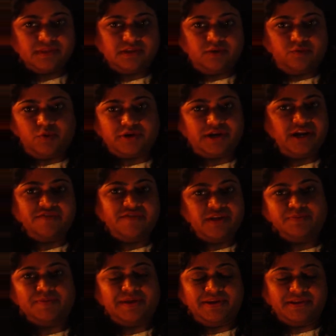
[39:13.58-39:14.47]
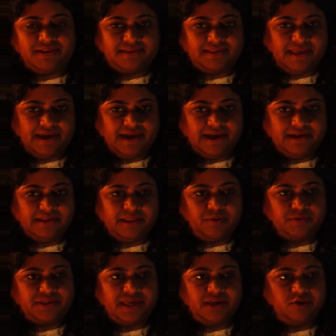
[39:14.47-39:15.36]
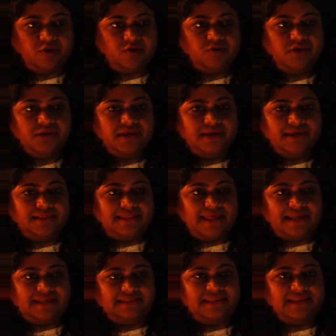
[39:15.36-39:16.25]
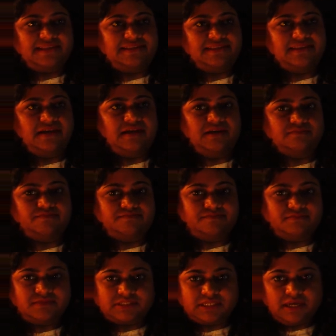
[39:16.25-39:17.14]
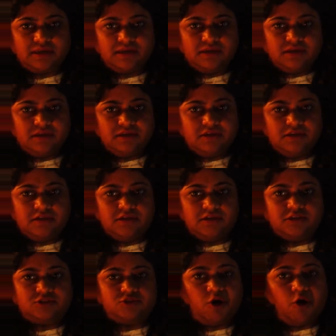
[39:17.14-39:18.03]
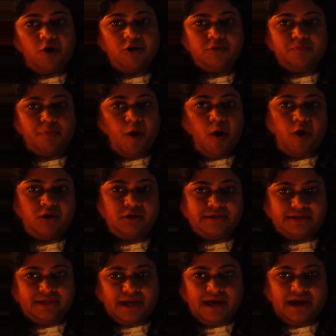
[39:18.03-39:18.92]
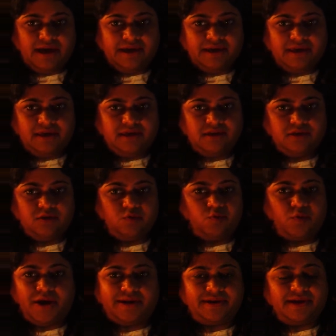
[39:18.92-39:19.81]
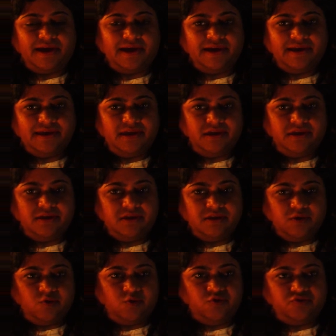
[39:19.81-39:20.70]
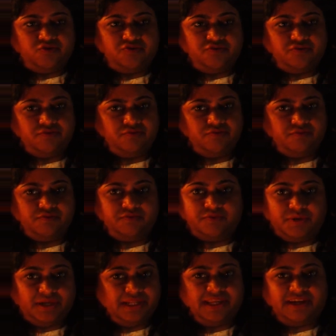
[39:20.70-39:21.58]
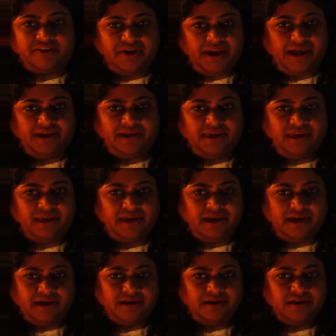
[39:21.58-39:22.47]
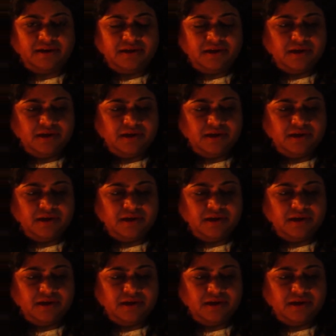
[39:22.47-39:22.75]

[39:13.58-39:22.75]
what kind of experiences they had. They would say, you know, there's this a tall, bald guy, white guy, who's really cranky and